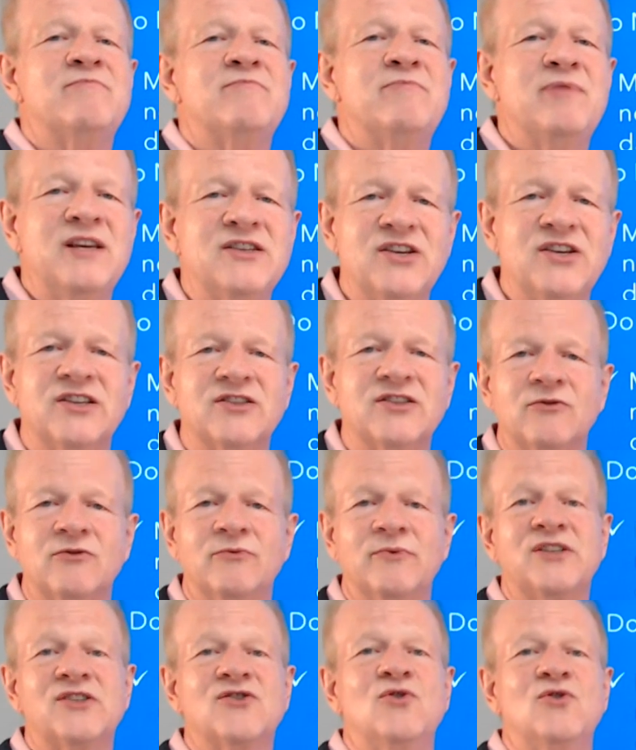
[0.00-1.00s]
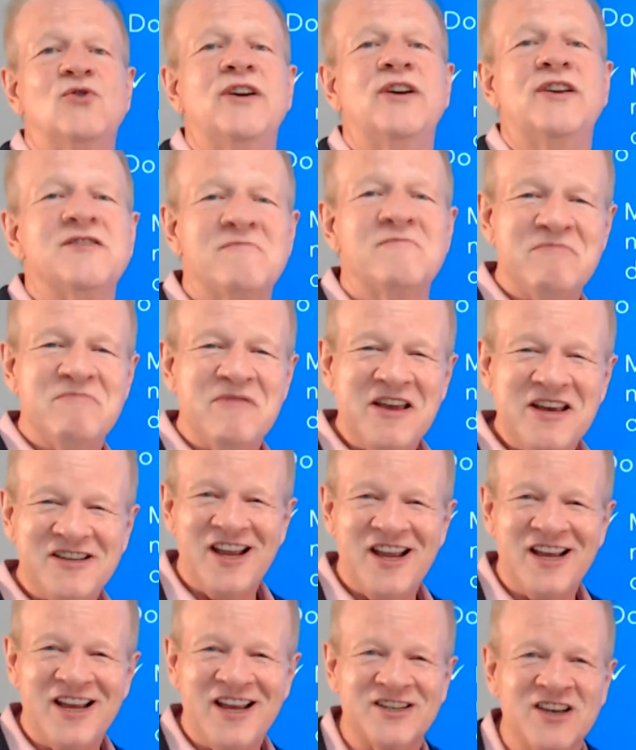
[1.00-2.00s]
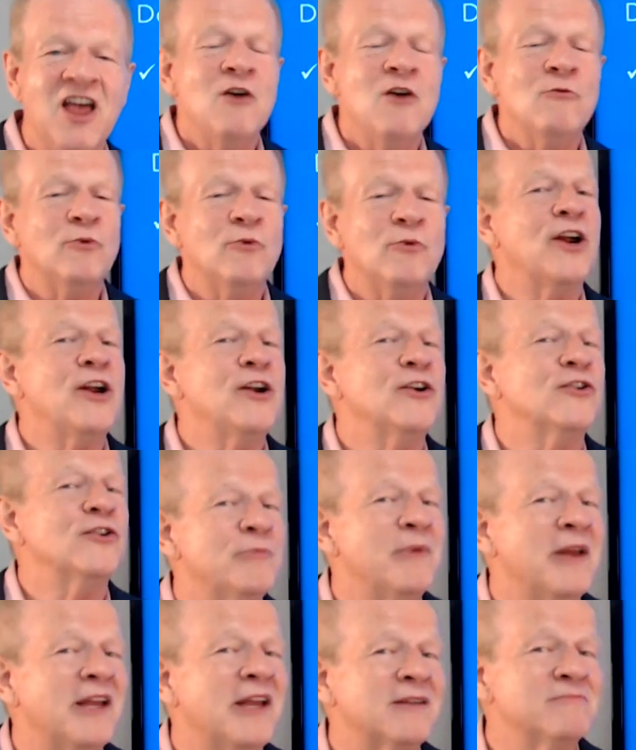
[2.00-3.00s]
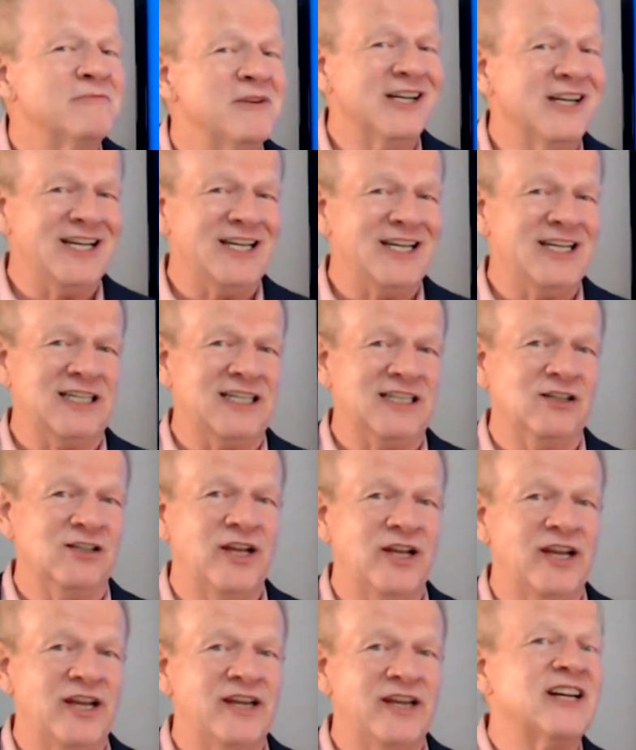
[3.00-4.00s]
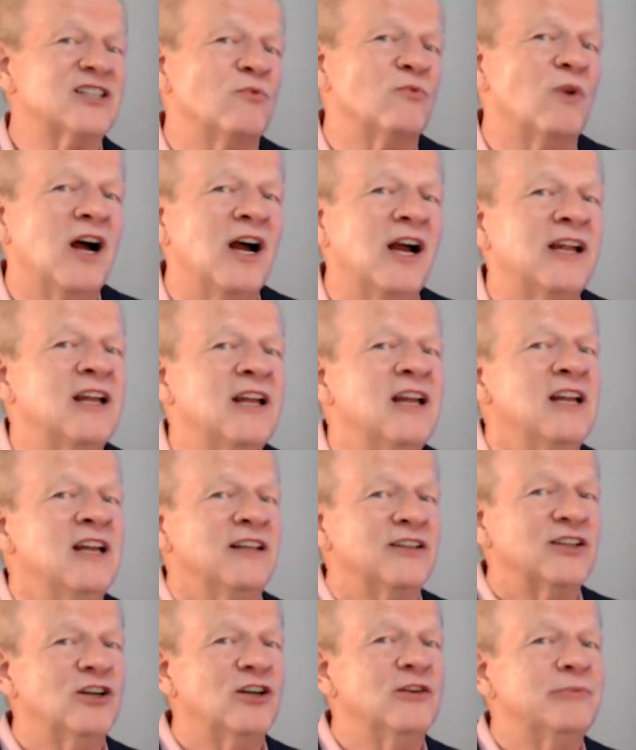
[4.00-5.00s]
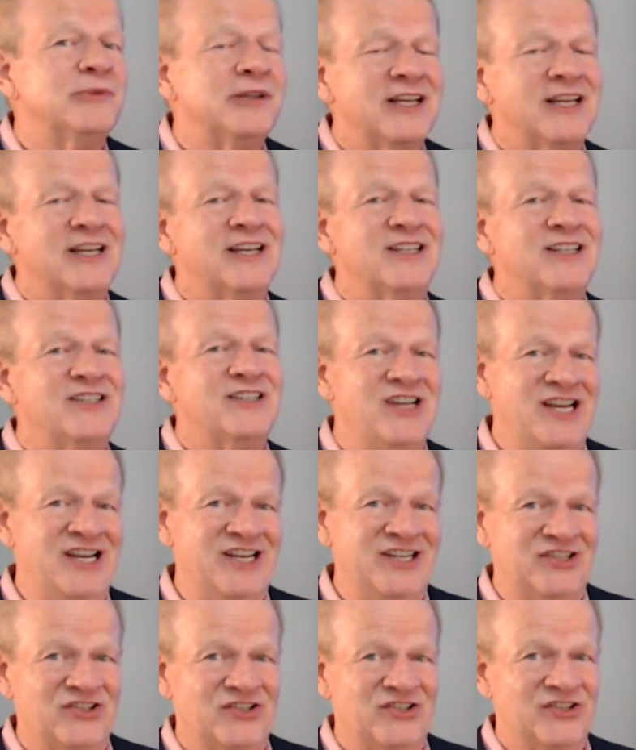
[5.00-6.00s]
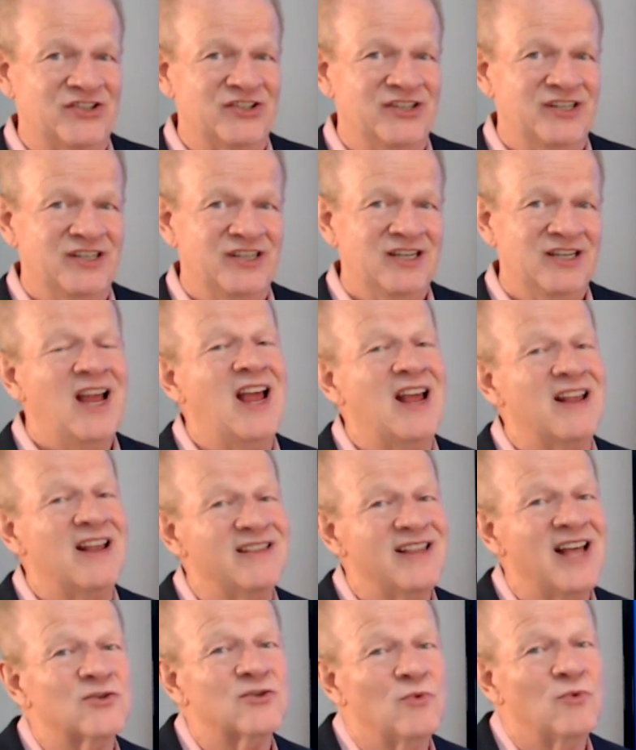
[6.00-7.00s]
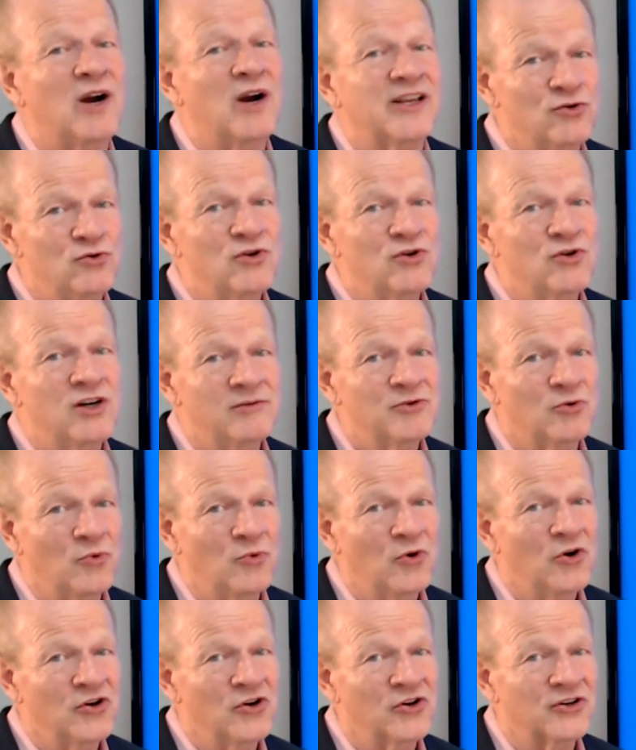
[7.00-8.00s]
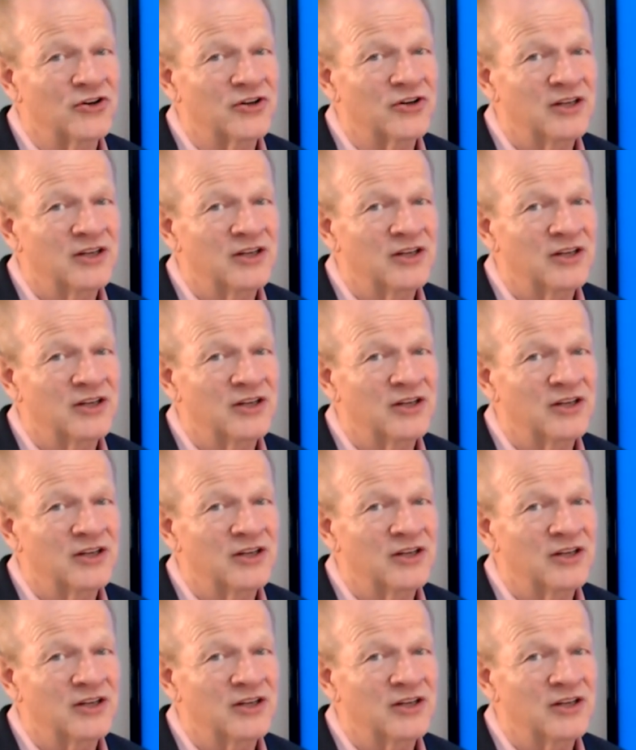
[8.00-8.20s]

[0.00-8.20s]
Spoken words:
business, a resort is a business. We are here to make money, okay? That's why the company exists. And that's why you come to work.